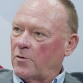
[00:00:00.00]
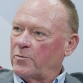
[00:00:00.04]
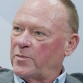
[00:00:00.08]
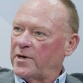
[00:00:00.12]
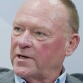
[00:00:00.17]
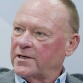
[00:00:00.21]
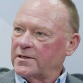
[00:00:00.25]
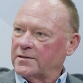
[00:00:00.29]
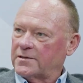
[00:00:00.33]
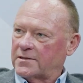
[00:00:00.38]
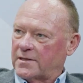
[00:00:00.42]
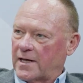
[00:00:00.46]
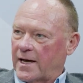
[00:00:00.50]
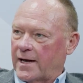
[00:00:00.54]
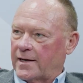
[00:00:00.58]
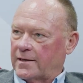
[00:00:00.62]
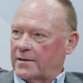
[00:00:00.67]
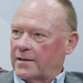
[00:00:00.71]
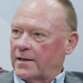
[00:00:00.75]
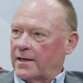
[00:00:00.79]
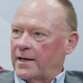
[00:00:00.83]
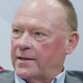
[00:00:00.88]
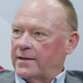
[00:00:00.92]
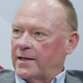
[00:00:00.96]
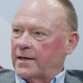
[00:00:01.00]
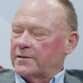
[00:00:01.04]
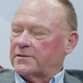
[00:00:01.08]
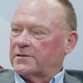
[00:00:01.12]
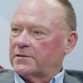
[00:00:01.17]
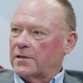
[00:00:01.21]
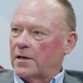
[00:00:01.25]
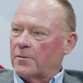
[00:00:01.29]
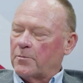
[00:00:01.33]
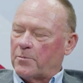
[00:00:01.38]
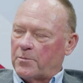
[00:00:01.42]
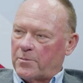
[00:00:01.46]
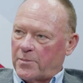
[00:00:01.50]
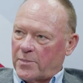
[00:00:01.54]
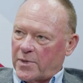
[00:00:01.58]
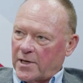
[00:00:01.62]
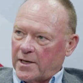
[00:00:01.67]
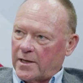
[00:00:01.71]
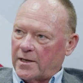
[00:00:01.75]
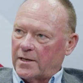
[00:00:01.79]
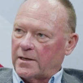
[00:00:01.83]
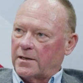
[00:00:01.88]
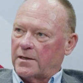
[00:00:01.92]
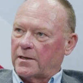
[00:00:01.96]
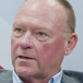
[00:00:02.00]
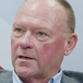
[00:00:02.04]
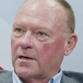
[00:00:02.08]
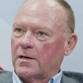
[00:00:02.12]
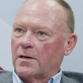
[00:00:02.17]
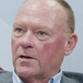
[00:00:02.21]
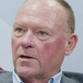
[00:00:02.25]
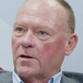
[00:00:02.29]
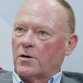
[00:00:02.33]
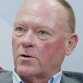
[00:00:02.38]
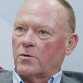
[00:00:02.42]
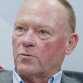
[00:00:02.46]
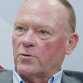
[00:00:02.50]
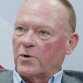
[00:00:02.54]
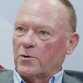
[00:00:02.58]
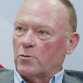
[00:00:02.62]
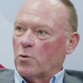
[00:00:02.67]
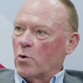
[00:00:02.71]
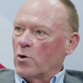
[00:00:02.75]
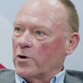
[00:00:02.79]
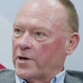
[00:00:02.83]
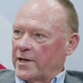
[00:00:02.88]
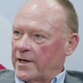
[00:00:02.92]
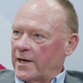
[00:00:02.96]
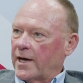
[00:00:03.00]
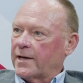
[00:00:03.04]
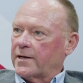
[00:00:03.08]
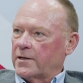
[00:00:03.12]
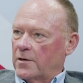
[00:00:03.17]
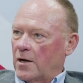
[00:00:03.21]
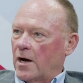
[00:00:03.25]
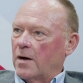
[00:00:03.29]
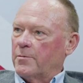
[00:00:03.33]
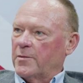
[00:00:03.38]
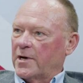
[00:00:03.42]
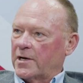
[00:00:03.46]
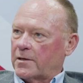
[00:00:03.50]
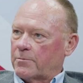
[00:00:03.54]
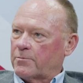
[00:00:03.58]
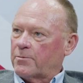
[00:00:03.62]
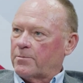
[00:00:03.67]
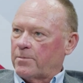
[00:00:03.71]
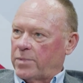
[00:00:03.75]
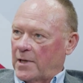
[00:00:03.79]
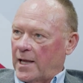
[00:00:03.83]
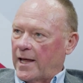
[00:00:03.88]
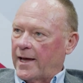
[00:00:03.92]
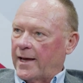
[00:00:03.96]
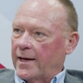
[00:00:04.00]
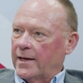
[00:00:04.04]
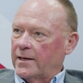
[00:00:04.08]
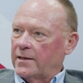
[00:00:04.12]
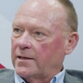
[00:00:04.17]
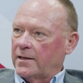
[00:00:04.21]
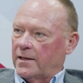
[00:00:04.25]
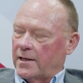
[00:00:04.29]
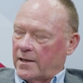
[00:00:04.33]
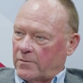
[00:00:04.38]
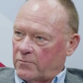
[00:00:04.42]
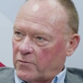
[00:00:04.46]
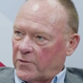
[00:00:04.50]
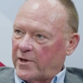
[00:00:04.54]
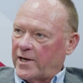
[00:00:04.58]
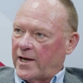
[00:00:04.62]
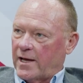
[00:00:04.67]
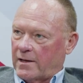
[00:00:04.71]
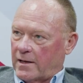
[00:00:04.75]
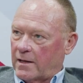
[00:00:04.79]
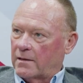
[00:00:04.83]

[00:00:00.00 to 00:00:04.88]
big is that? And that's a big, rewarding economic plan, and we